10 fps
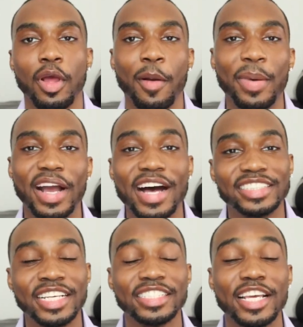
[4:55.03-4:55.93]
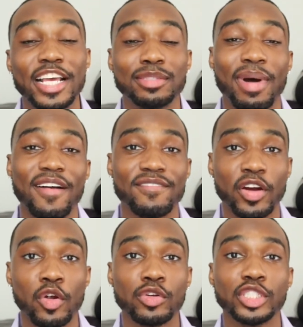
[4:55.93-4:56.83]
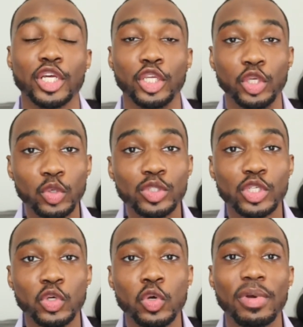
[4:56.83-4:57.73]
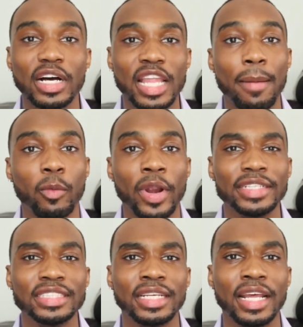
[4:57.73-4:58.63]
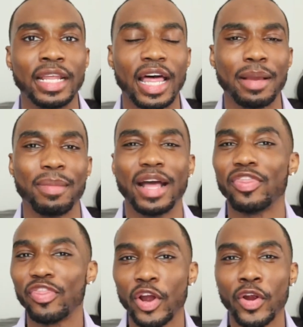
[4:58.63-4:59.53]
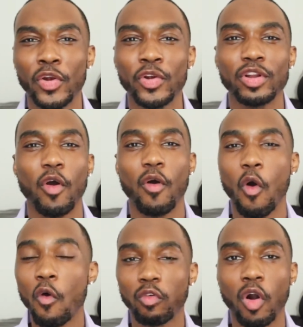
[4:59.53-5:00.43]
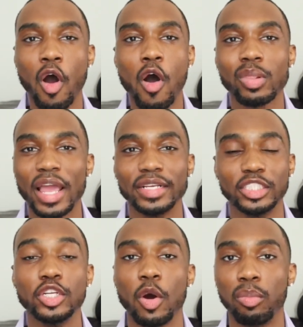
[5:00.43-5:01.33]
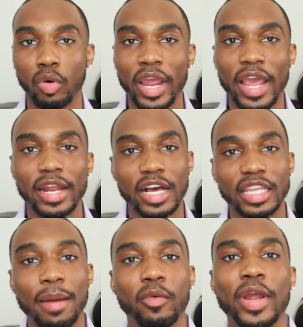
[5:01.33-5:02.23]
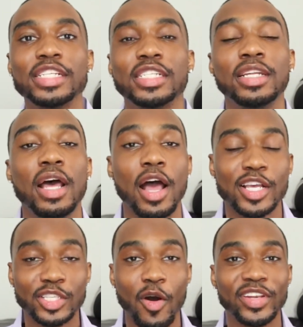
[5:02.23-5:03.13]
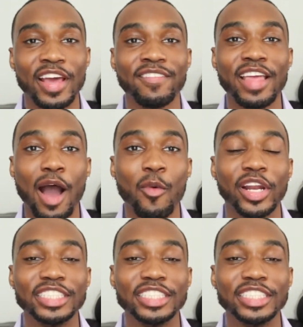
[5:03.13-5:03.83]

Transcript: guys, this is my first YouTube collaboration and like my third overall, like, you know, brand collaboration. So definitely I want to